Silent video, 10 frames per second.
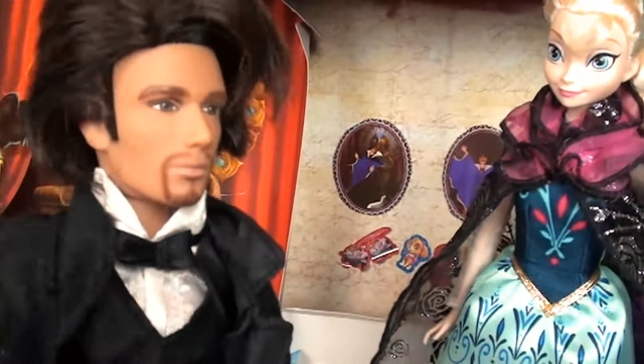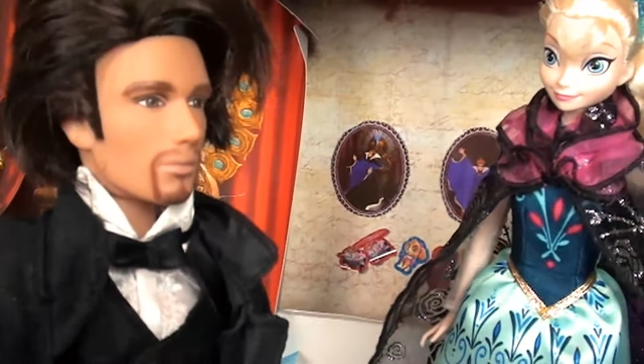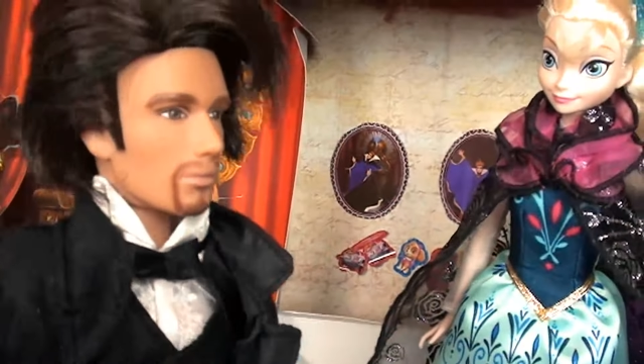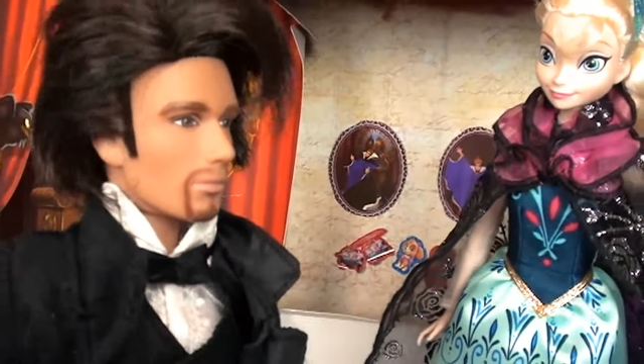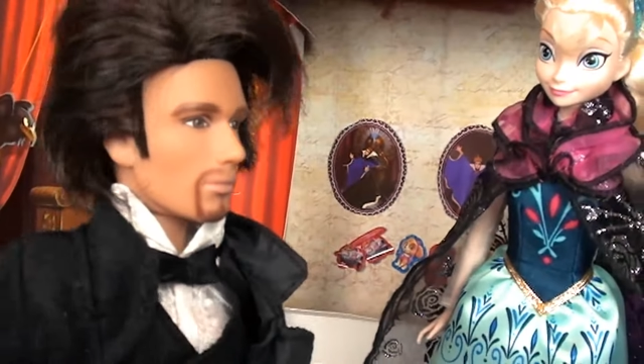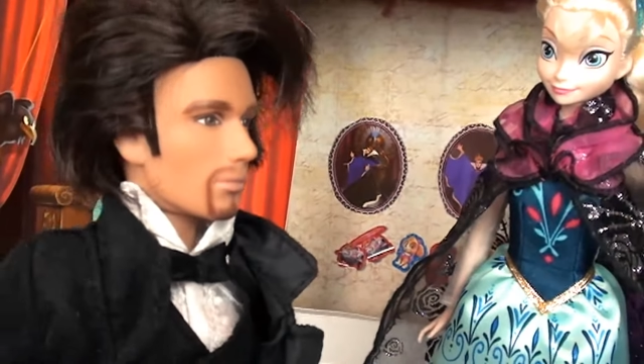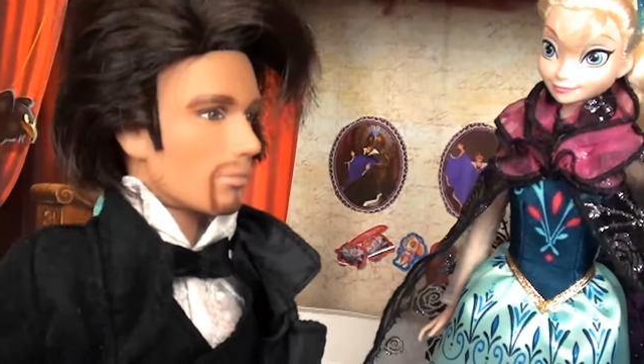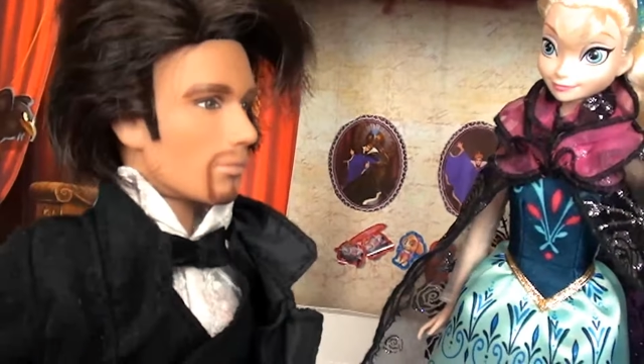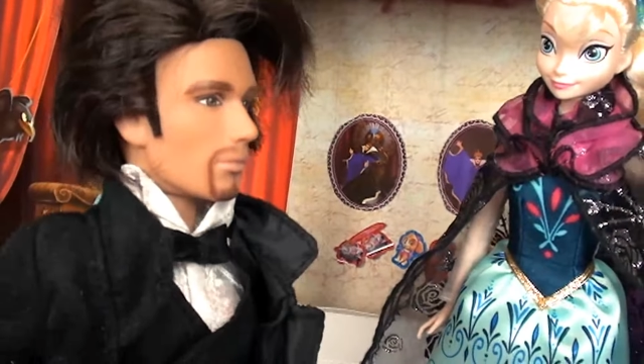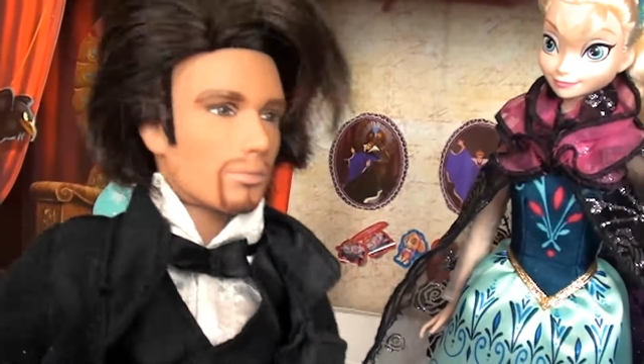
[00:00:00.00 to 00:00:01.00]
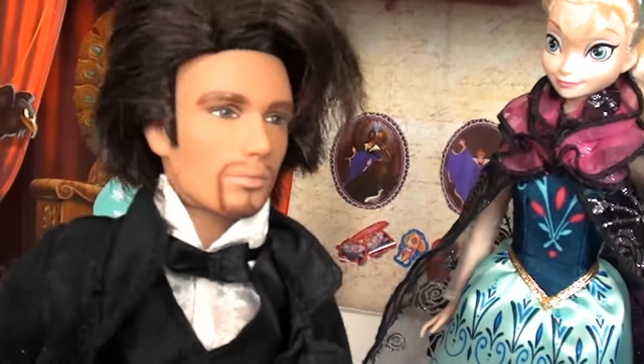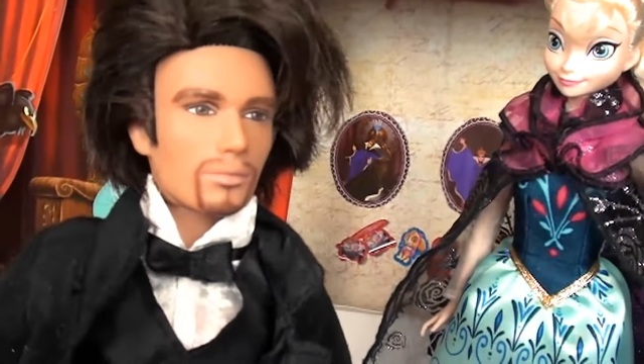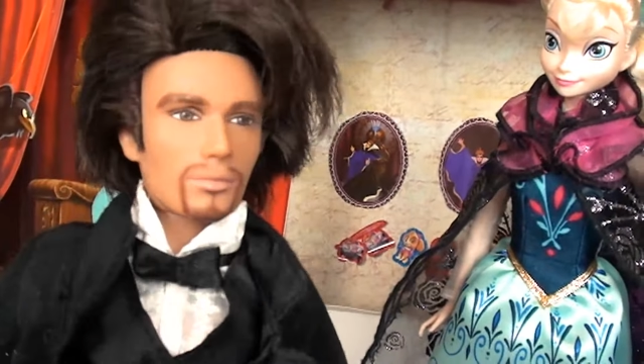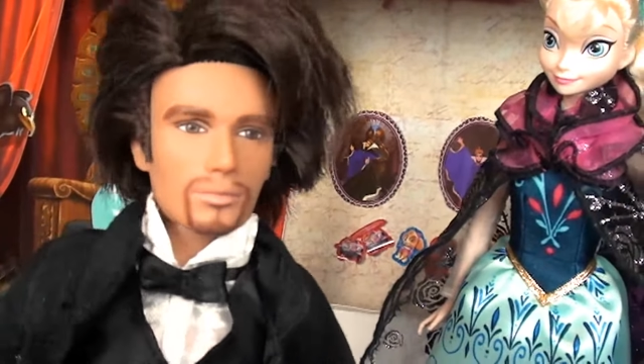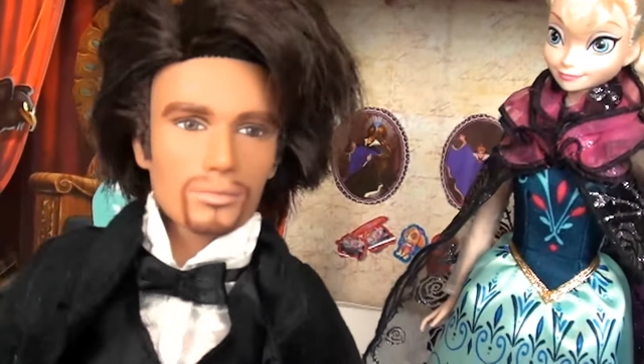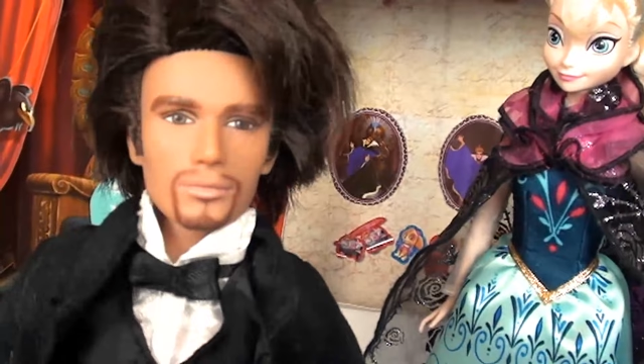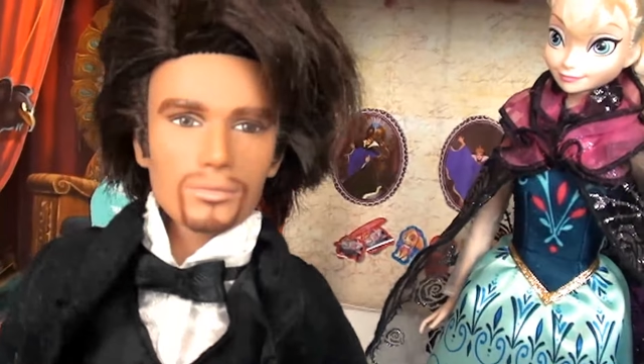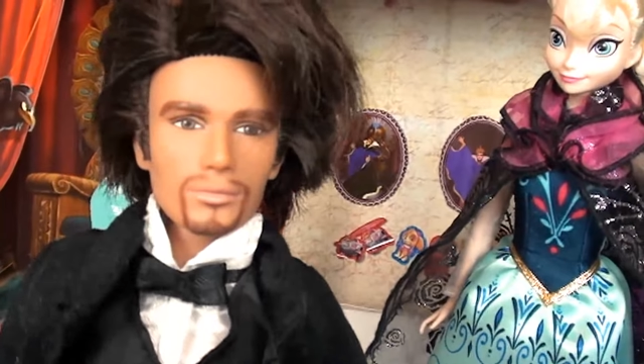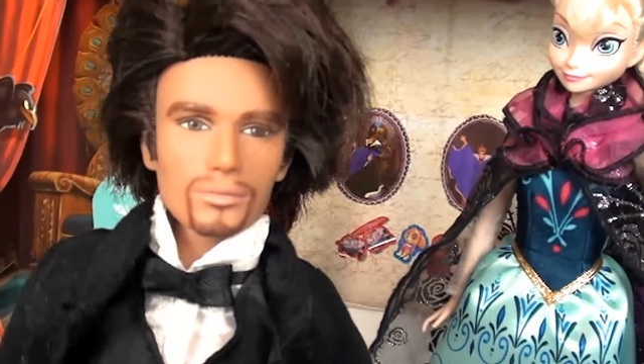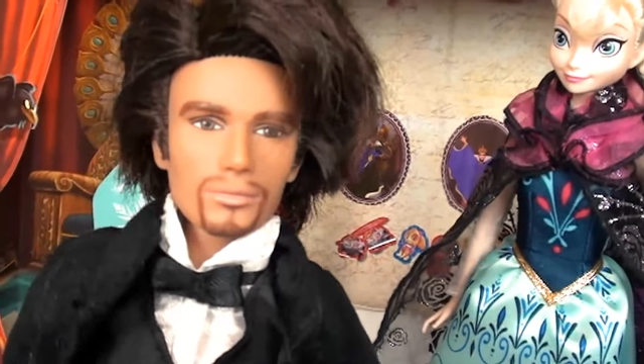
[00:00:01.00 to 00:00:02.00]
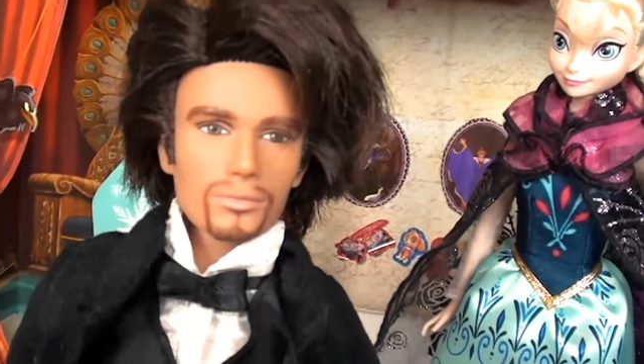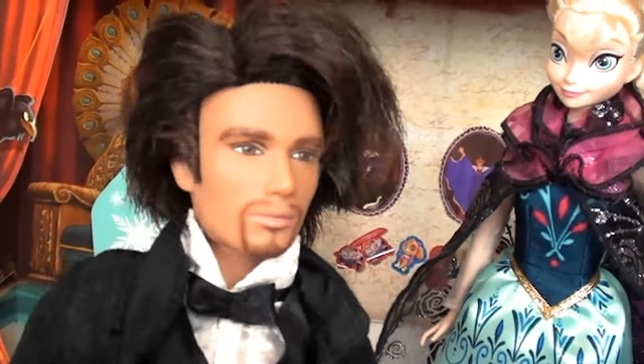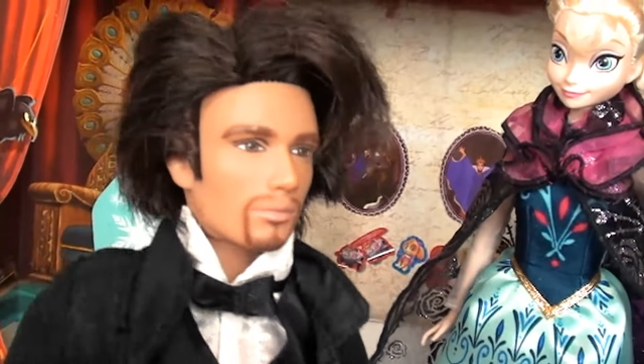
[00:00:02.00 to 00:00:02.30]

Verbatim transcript: wonderful. Thank you very much, Queen Elsa.